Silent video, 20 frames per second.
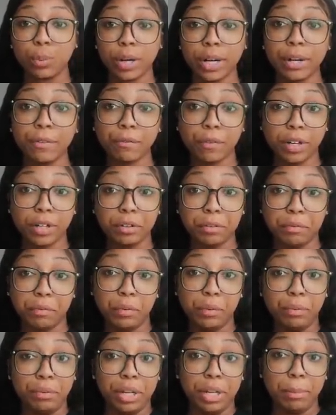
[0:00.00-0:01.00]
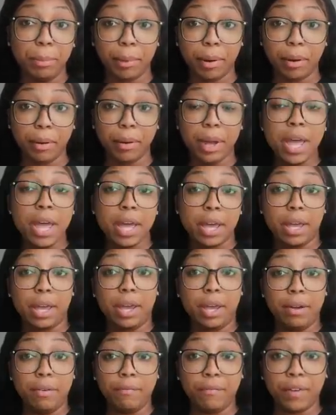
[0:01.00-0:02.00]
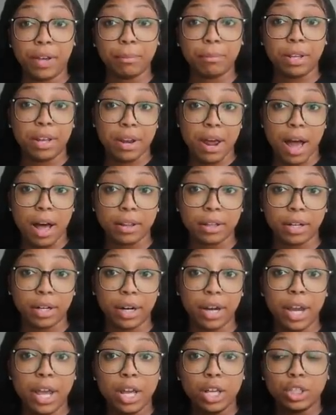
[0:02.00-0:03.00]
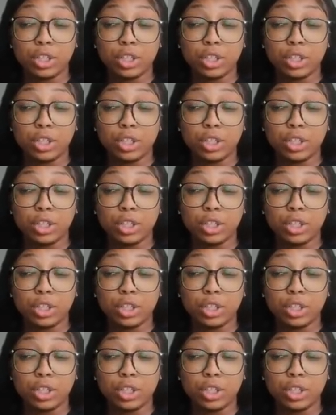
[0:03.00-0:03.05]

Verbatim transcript: we're in front of the Food Depot and Family Dollar.